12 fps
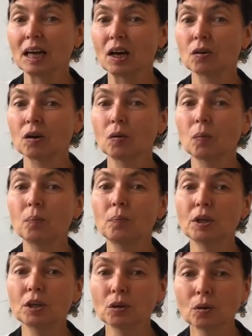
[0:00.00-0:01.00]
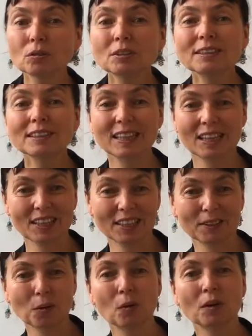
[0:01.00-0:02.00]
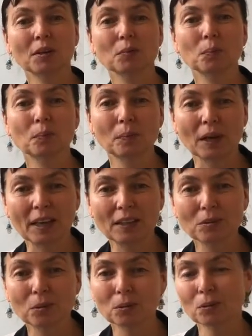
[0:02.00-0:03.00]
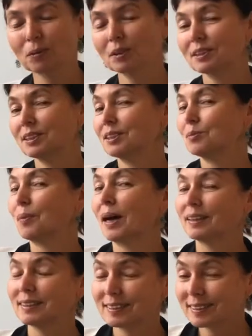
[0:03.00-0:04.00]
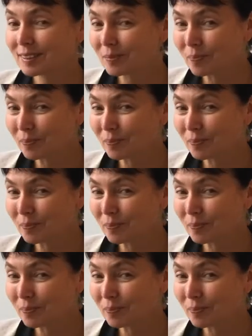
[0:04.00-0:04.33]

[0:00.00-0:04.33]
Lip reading: go beyond the local pain or local disbalance.